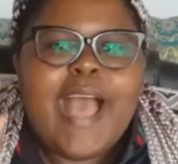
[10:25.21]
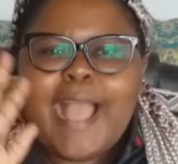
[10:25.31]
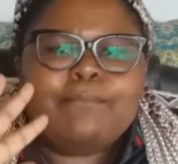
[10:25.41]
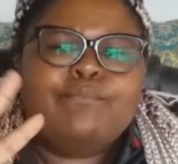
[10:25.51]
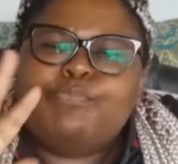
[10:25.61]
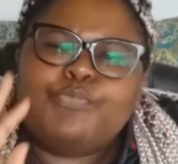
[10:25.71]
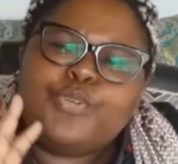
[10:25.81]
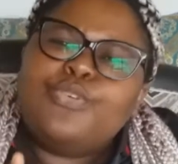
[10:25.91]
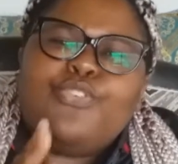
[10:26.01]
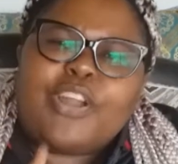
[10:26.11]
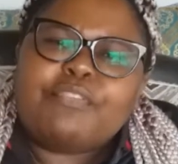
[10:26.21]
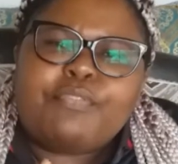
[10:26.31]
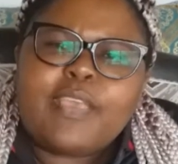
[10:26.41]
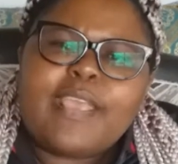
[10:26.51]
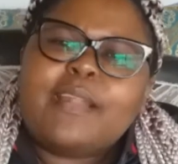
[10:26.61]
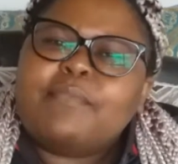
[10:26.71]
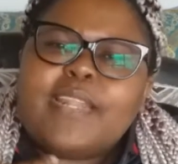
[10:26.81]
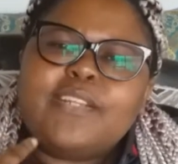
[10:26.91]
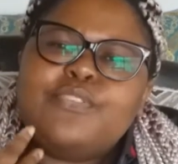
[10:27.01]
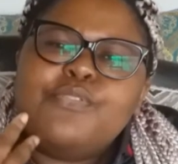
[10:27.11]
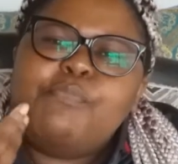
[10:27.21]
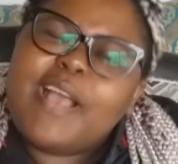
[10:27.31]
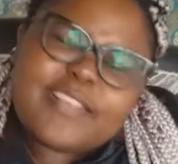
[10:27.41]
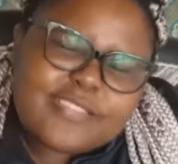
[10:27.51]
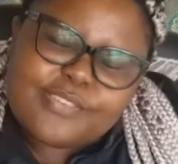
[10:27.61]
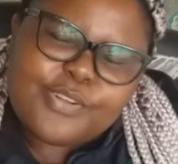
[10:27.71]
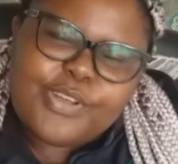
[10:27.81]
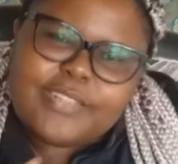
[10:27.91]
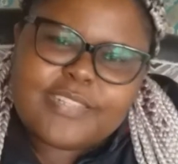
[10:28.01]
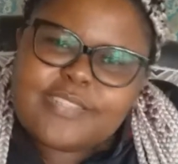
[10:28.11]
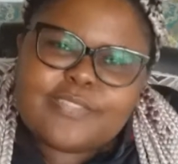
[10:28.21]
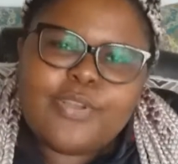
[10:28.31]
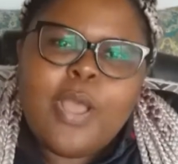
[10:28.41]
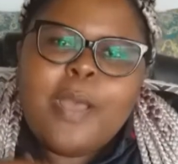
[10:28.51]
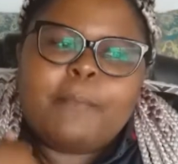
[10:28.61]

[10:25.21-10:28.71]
I'm too graphic, and I'm getting too personal, and this is too.